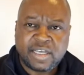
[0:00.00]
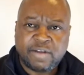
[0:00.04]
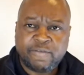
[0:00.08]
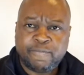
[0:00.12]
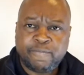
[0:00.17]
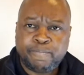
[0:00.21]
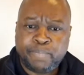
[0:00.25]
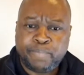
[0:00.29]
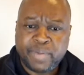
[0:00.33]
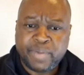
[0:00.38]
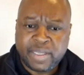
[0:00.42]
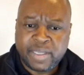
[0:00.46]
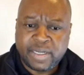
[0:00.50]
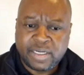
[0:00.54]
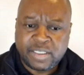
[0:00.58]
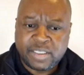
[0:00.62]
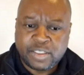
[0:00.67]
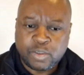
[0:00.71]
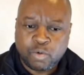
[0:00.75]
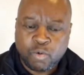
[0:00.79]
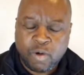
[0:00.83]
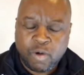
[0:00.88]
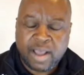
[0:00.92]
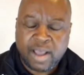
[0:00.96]
a big
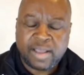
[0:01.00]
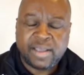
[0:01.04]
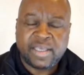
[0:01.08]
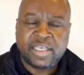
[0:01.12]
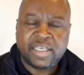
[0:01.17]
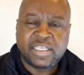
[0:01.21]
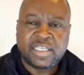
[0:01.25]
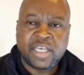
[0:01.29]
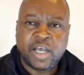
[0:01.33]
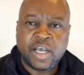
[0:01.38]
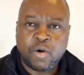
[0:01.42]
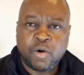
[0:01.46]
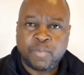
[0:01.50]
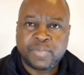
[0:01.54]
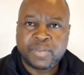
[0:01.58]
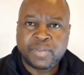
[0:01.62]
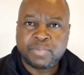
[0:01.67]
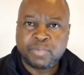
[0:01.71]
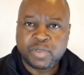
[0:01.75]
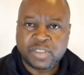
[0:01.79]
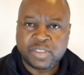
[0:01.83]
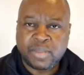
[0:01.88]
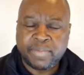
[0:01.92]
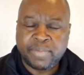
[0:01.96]
reason why he's helped
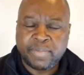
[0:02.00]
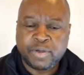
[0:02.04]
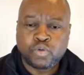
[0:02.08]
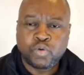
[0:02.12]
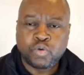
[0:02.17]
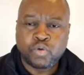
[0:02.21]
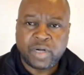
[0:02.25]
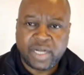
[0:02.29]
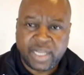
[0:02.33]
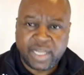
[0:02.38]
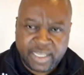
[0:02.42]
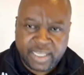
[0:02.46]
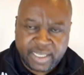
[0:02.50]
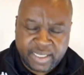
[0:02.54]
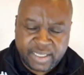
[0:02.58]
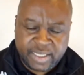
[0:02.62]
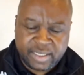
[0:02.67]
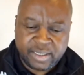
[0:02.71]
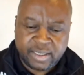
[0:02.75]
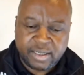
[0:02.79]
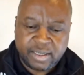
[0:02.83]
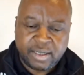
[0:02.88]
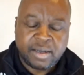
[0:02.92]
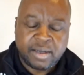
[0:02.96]
Mozambique to rig
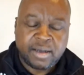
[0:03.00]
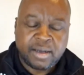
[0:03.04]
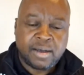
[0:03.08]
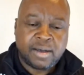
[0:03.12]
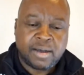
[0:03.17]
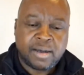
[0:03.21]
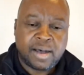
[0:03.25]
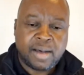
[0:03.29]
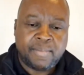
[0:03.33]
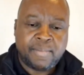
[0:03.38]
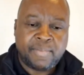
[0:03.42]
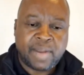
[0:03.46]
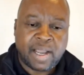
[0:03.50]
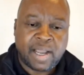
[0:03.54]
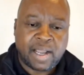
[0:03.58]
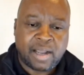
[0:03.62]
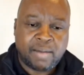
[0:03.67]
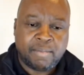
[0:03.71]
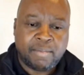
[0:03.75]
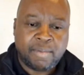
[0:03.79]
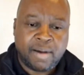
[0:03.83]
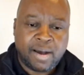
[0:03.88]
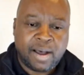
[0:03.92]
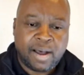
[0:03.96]

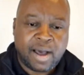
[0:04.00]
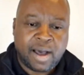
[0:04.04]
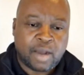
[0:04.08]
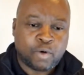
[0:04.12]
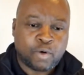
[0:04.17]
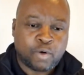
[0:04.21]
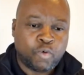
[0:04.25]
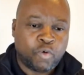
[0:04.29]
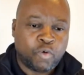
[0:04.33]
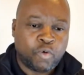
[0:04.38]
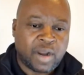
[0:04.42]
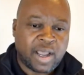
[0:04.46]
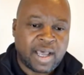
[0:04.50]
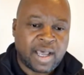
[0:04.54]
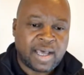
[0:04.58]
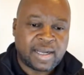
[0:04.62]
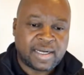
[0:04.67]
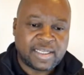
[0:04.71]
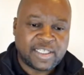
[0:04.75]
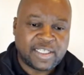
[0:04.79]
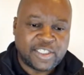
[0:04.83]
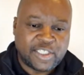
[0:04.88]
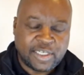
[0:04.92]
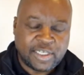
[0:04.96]
Mnangagwa Arkuraya
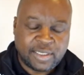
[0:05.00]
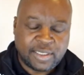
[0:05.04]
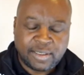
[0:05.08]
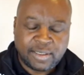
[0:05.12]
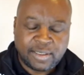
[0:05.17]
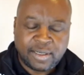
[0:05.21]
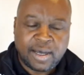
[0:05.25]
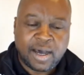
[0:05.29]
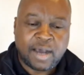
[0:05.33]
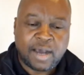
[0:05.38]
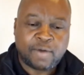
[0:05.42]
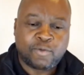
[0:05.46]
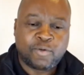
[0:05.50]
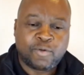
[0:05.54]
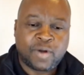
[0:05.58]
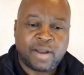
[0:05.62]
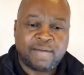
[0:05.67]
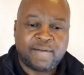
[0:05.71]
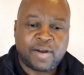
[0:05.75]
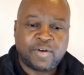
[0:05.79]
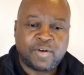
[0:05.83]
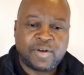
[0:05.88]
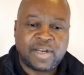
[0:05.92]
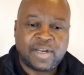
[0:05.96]
region,
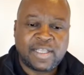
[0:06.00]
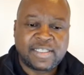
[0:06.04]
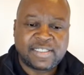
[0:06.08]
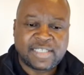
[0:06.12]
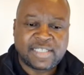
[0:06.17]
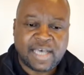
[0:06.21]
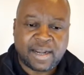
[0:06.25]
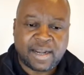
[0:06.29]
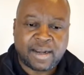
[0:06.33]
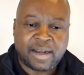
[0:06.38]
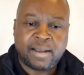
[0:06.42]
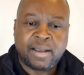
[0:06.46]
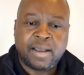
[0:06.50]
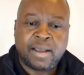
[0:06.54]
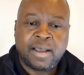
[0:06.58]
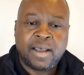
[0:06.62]
Arkuraya Nzara,